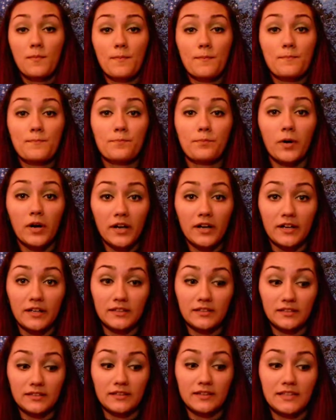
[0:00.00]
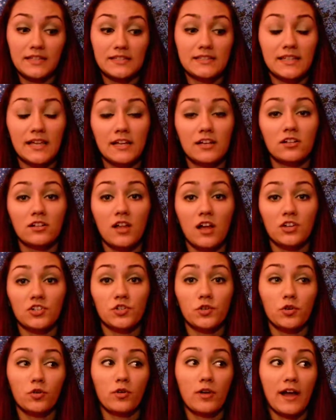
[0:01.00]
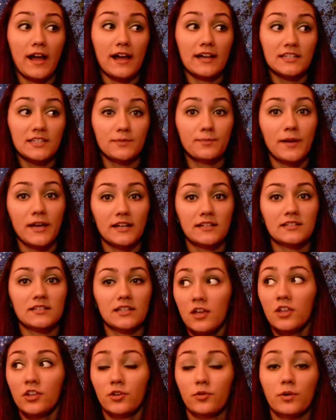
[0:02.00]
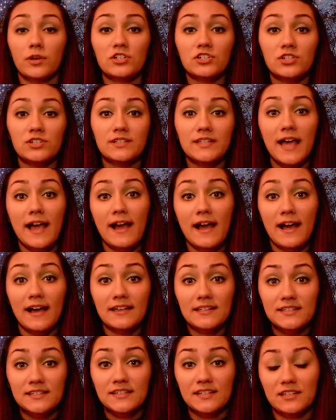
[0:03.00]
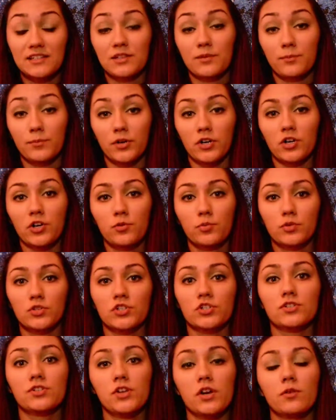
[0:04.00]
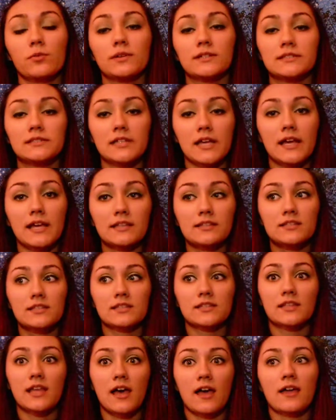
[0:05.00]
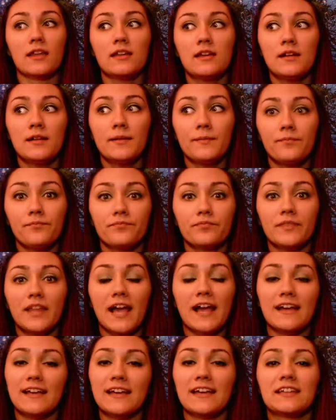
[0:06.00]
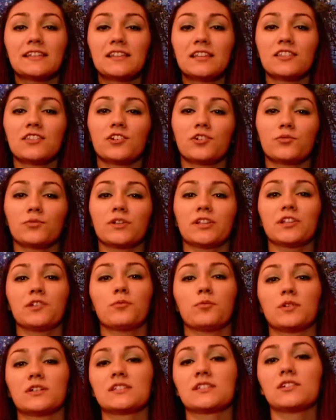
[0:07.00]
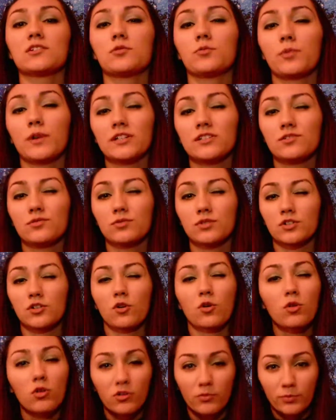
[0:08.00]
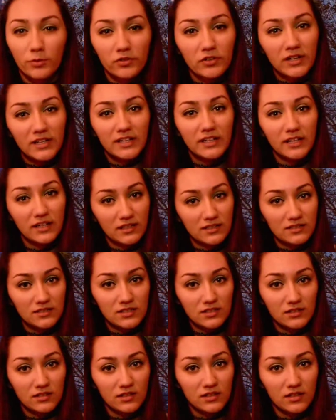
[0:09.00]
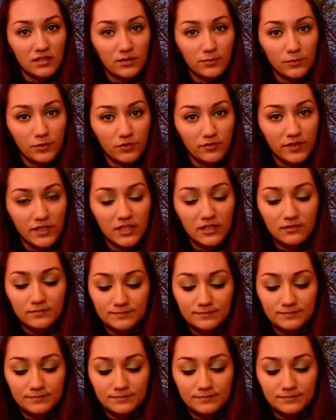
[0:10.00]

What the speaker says: But the psychological aspects and the questions asked in the book were so intense that I hate that there really wasn't a way to incorporate it into the movie.